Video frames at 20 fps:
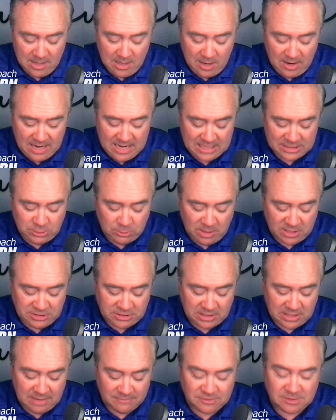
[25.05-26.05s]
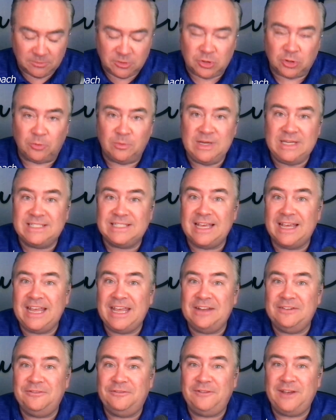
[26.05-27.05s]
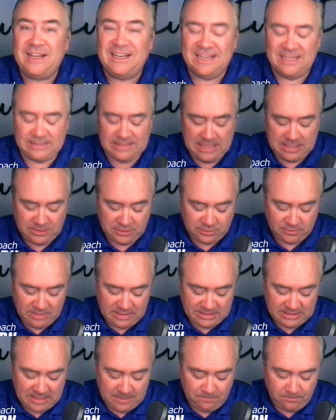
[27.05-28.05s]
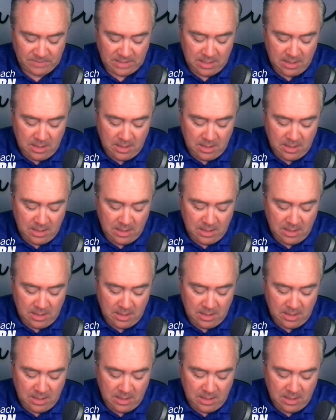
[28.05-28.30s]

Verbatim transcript: All right, next question comes from Teresa in Phoenix. Hey, Teresa.